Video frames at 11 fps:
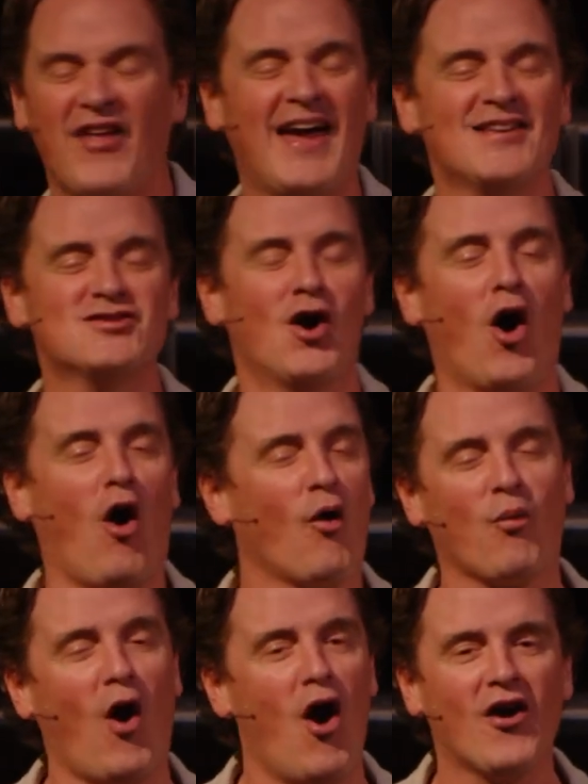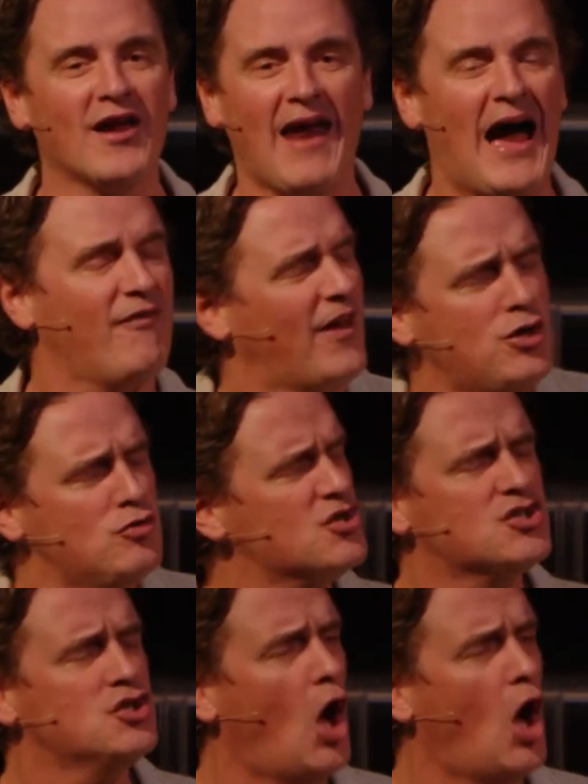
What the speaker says: things are wrong in life. Like, you just